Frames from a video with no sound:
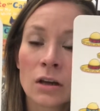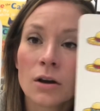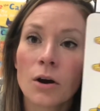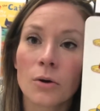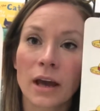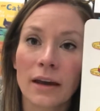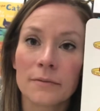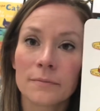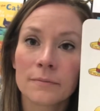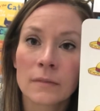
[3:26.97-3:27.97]
Okay,
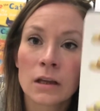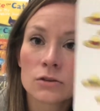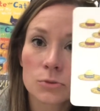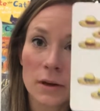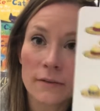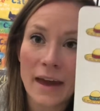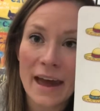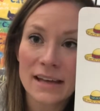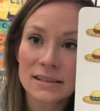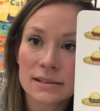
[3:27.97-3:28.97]
so we have
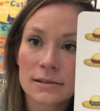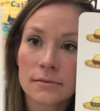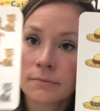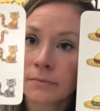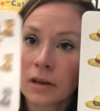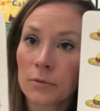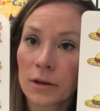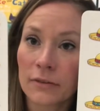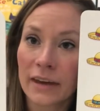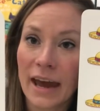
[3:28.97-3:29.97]
hats and we
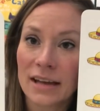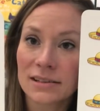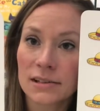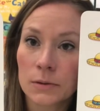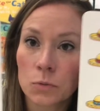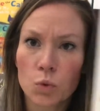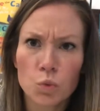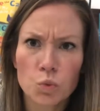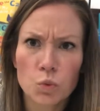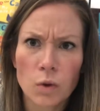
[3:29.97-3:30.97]
have cats.
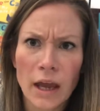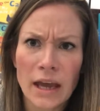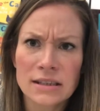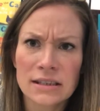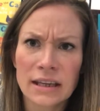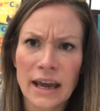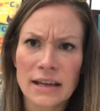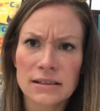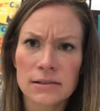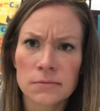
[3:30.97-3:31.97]
Hats and
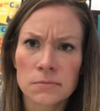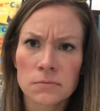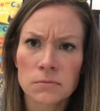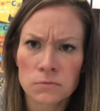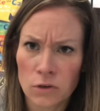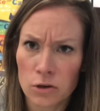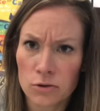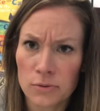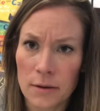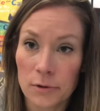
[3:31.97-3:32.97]
cats. Are those
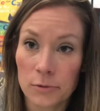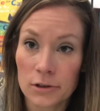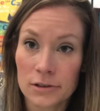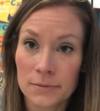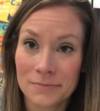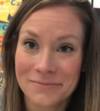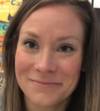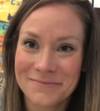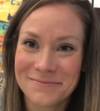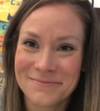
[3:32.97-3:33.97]
rhyming words?
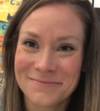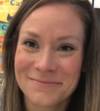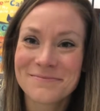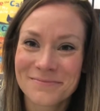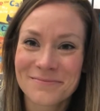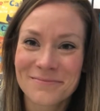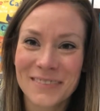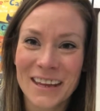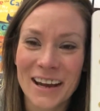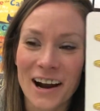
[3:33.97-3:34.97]

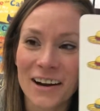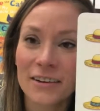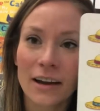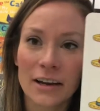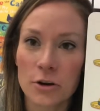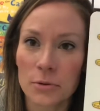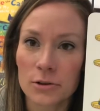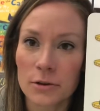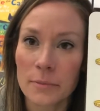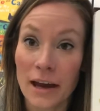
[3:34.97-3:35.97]
They are. I know we're
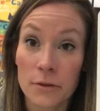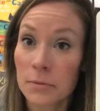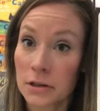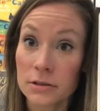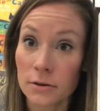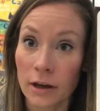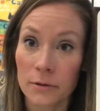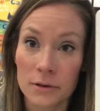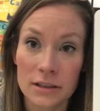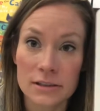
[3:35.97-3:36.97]
doing math, but it's okay. We
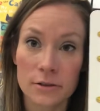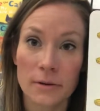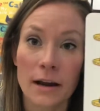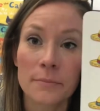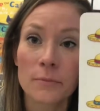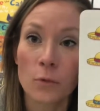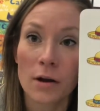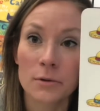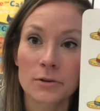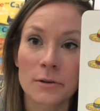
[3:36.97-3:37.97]
can still rhyme while
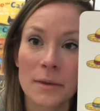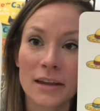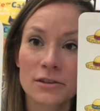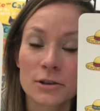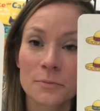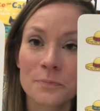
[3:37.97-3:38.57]
we're doing math too.